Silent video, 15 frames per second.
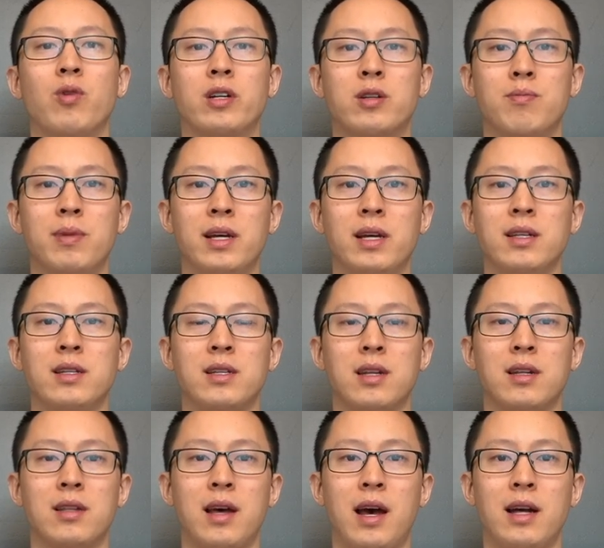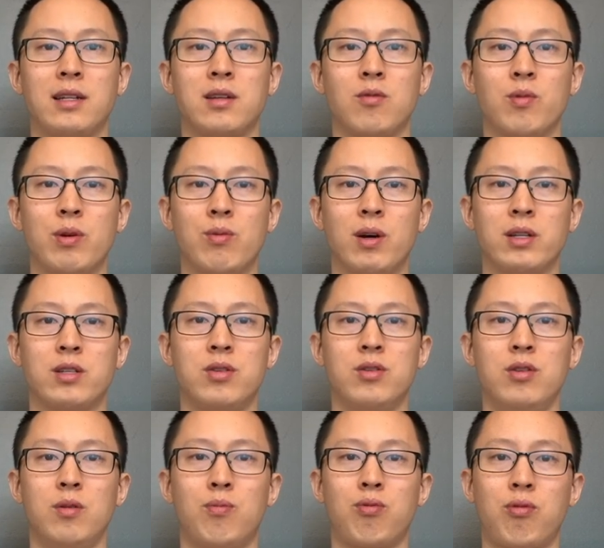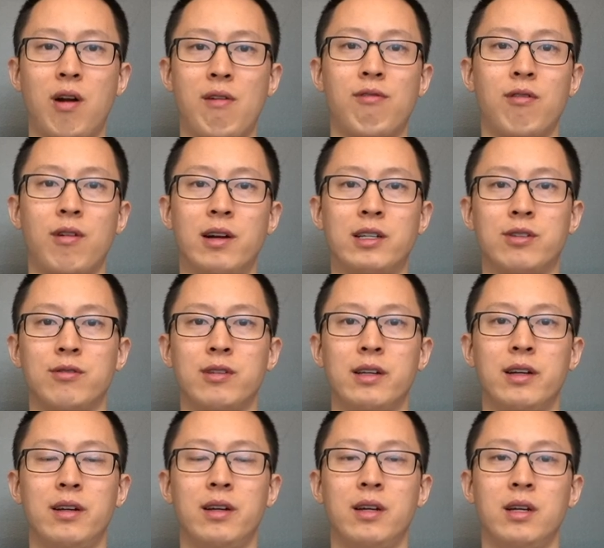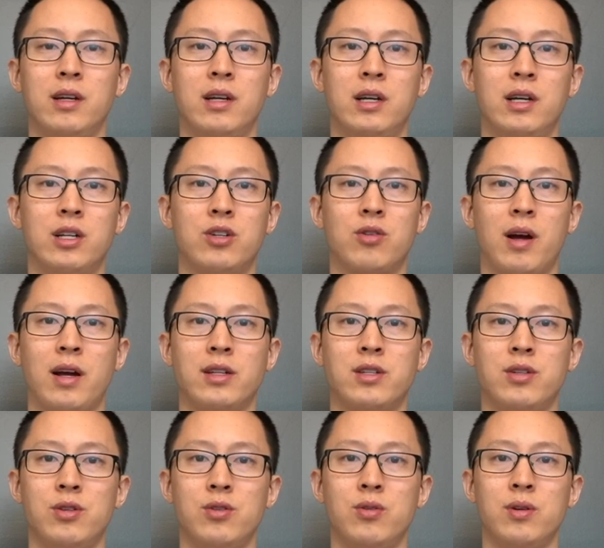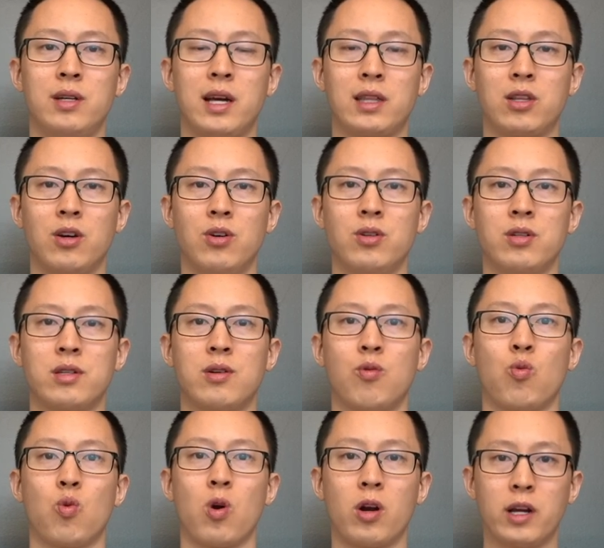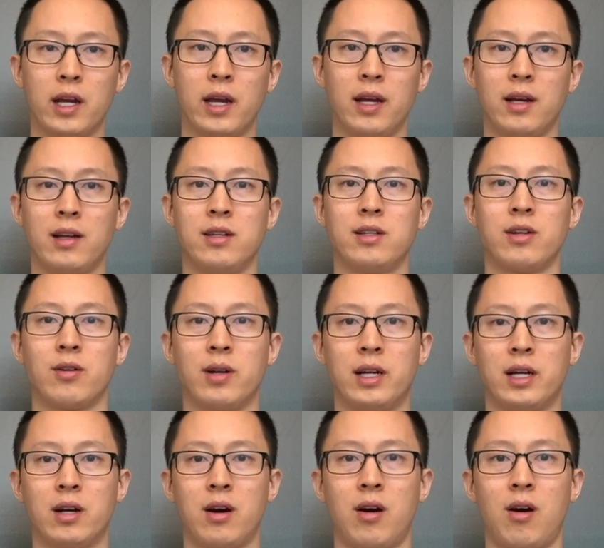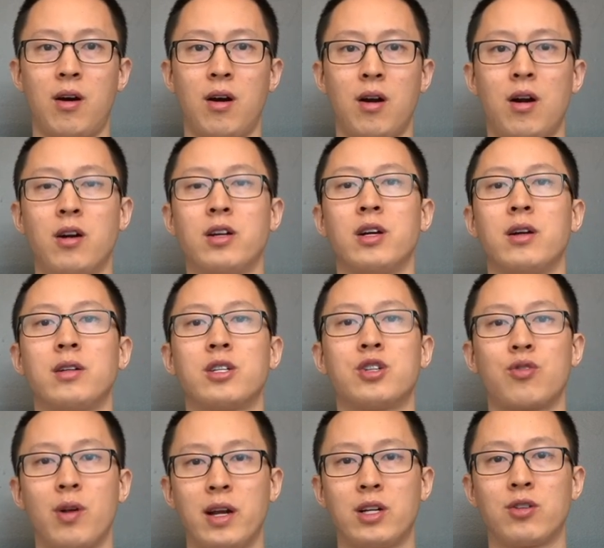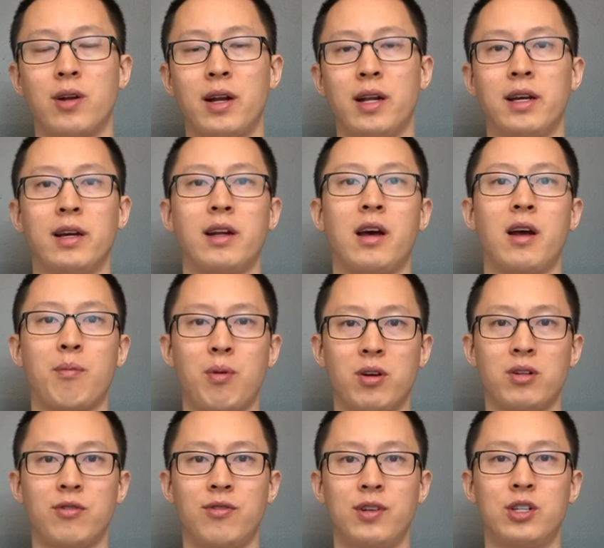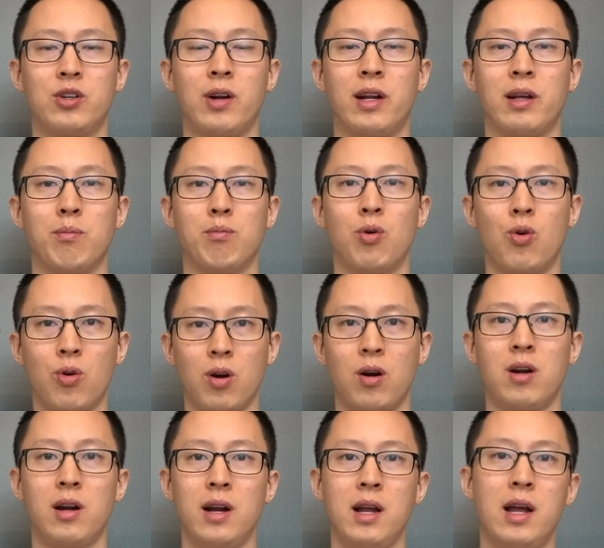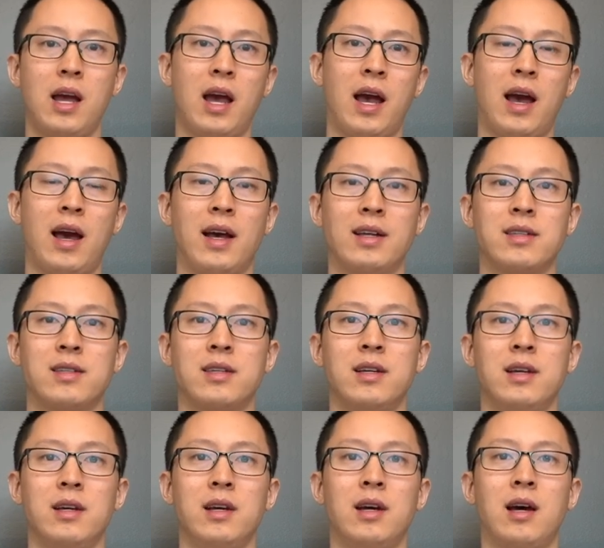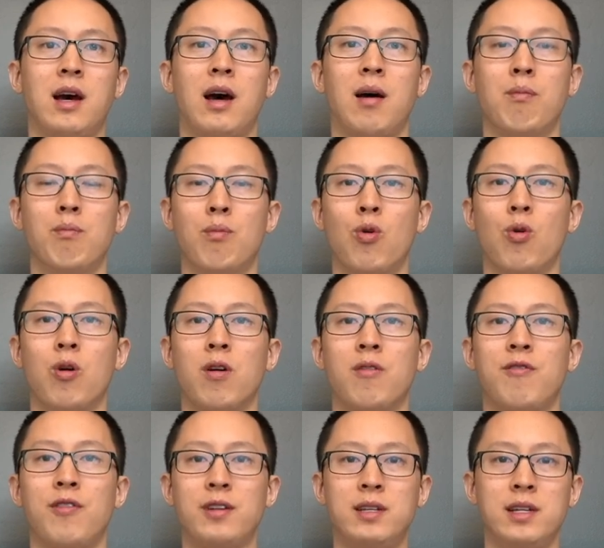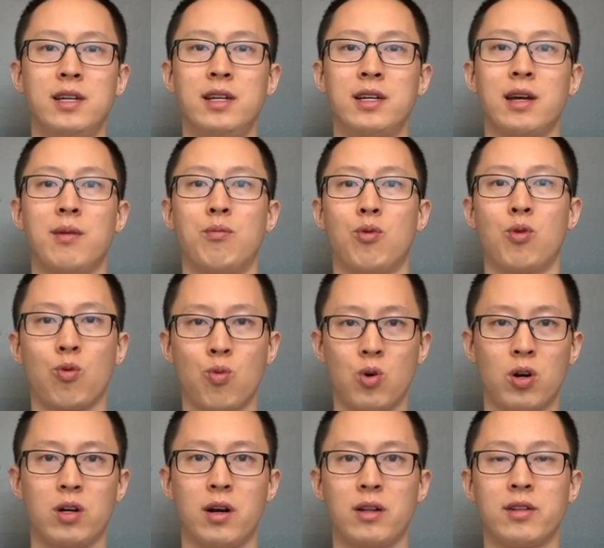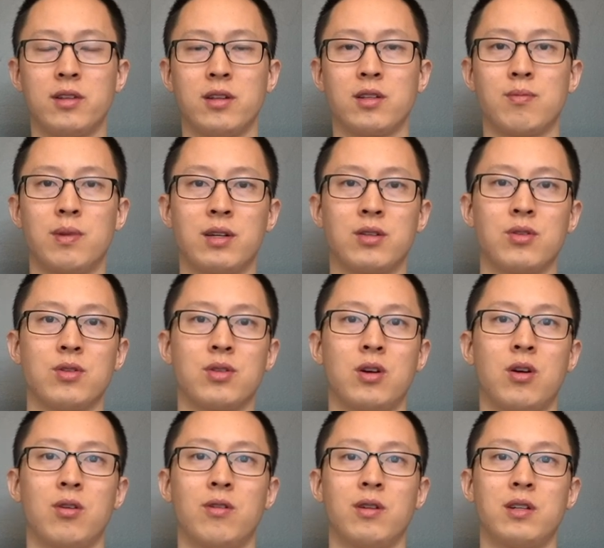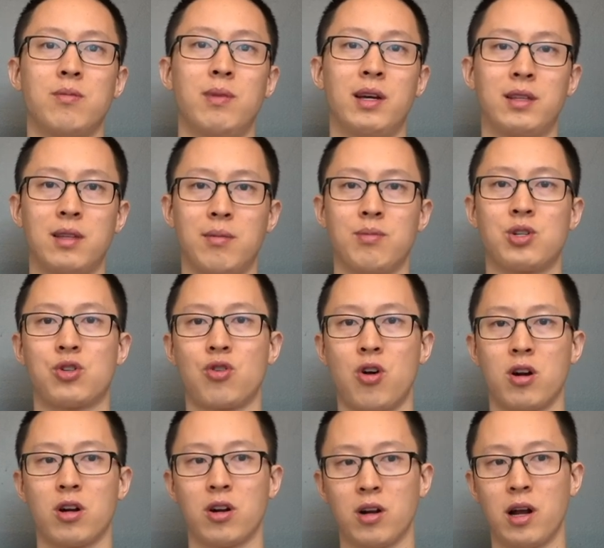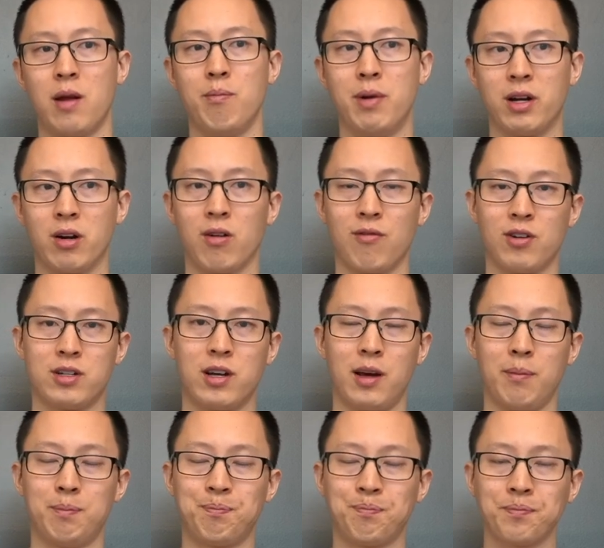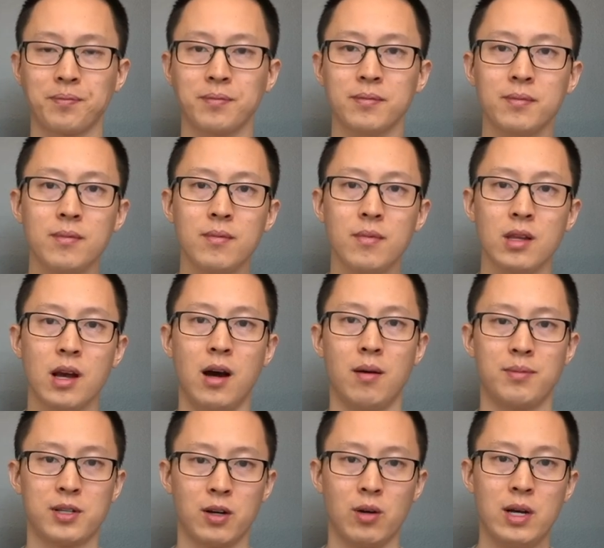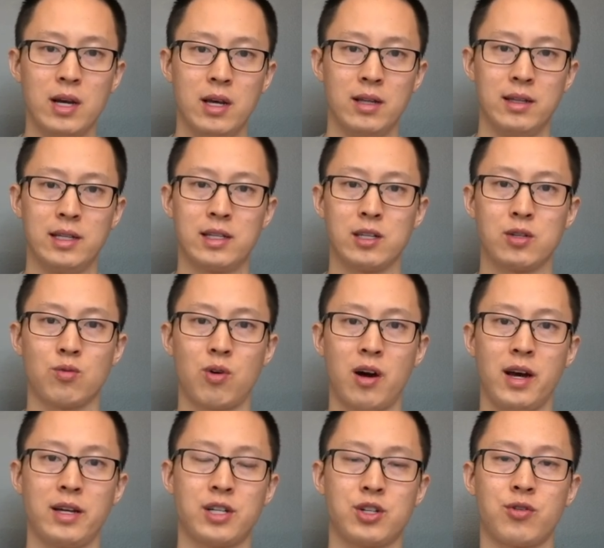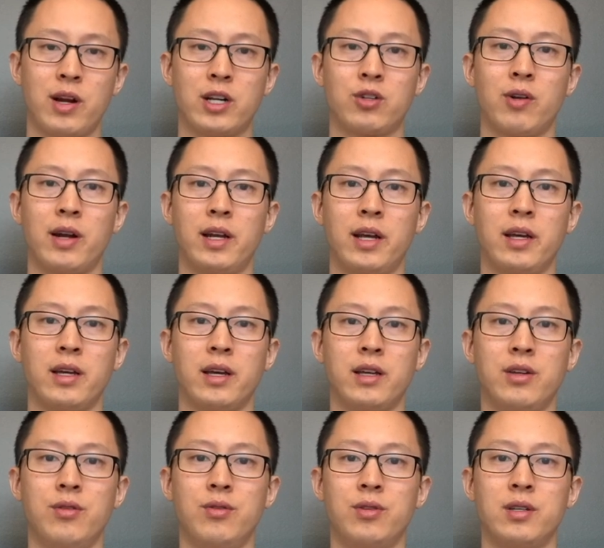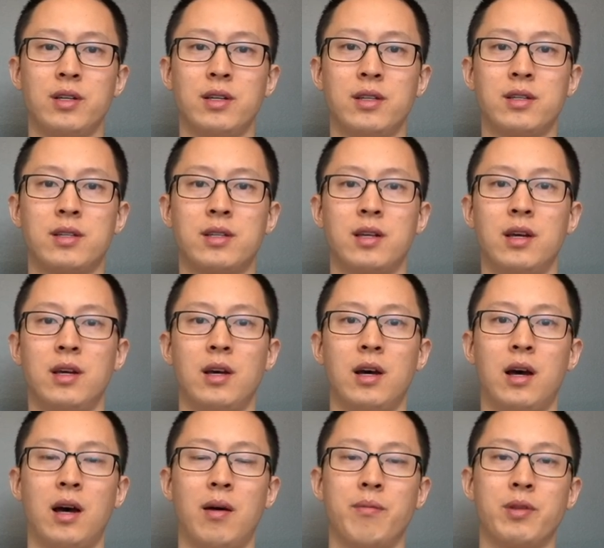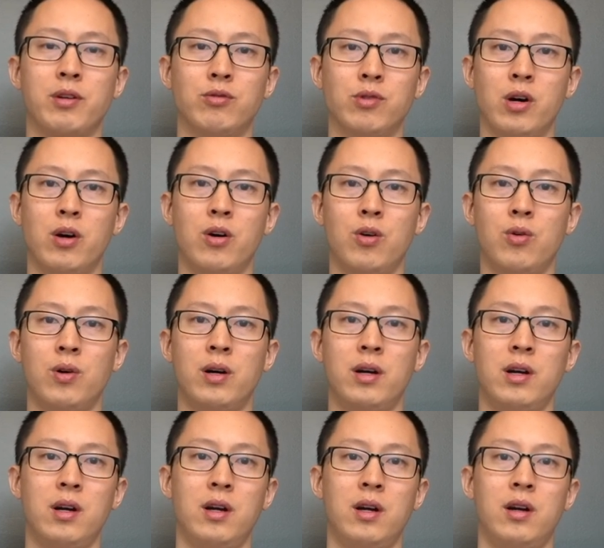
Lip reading: which means that we want to preferentially try to get those working during our strength training and hypertrophy training more, as more fatigue and more work onto those muscles are going to make them stronger and bigger over time. So this is why strength training uses the low